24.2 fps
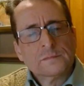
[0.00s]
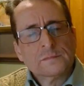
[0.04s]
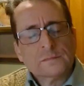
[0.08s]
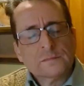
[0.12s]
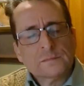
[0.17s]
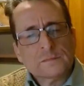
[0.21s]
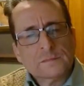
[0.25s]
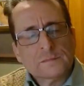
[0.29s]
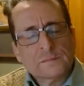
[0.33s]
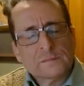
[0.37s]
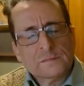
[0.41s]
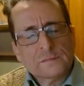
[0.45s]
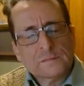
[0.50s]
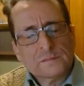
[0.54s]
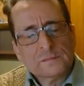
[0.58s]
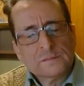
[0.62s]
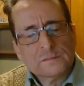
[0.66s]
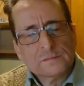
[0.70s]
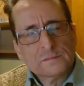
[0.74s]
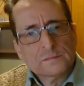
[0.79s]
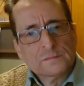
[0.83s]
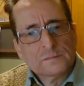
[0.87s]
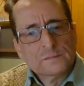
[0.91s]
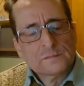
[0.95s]

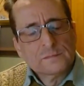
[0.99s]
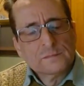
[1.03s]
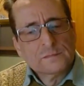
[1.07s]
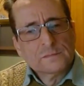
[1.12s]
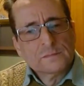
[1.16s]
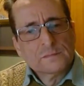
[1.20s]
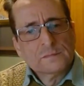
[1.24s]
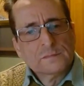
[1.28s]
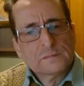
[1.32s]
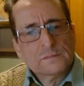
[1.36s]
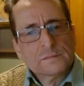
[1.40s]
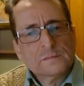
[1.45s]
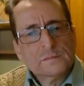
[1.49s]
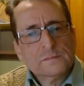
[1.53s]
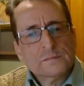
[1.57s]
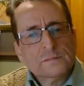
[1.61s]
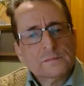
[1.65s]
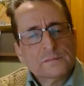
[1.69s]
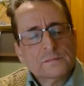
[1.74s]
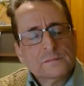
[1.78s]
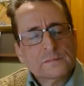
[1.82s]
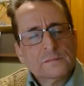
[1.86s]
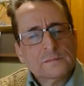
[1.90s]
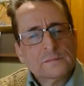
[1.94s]

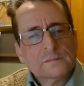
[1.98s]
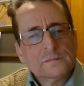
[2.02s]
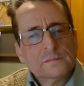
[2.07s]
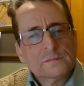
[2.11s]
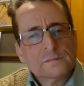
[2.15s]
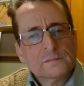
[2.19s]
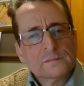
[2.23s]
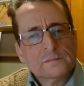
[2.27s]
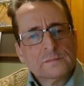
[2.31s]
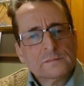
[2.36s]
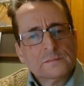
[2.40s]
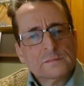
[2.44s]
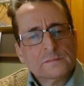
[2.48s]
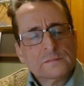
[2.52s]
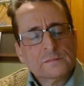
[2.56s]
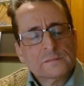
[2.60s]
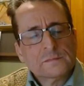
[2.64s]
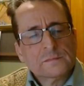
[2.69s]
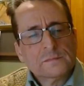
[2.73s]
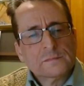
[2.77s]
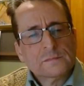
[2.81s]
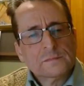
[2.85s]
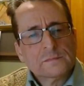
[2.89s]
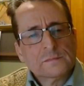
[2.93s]

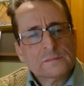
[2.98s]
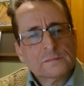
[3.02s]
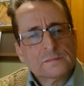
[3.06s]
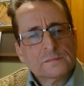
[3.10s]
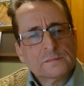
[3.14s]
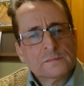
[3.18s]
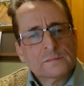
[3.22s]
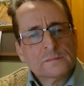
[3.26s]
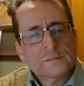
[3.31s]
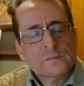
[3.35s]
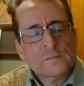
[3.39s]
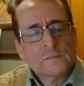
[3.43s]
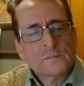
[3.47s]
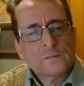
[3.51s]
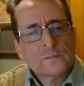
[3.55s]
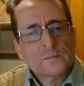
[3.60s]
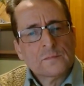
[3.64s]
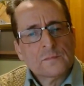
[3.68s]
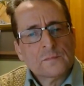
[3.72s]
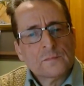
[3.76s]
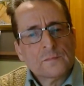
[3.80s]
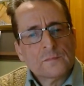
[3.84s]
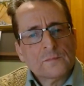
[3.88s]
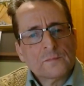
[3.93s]

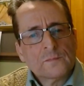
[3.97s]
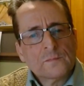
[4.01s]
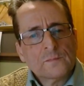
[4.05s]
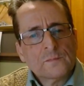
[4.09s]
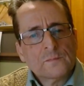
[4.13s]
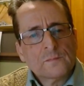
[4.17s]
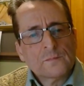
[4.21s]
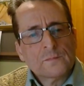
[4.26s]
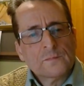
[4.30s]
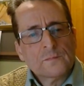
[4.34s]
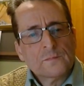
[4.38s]
This person isn't speaking.